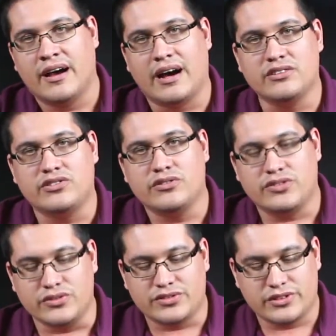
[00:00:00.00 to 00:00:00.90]
undo
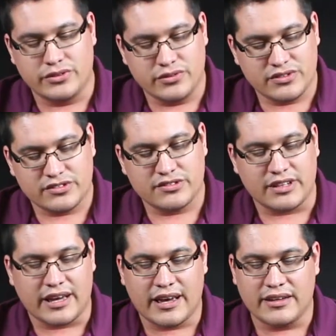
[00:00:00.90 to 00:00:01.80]
two screws,
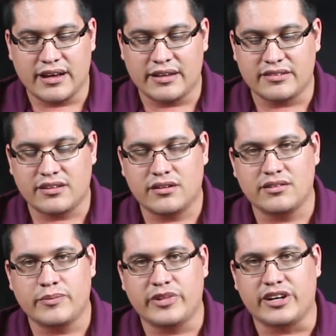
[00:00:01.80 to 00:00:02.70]
and uh, there's a little
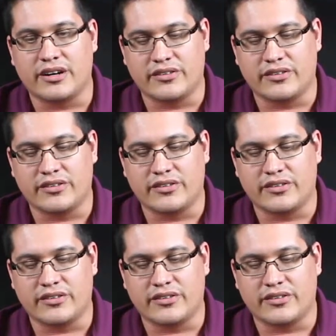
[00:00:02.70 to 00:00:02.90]
lip here.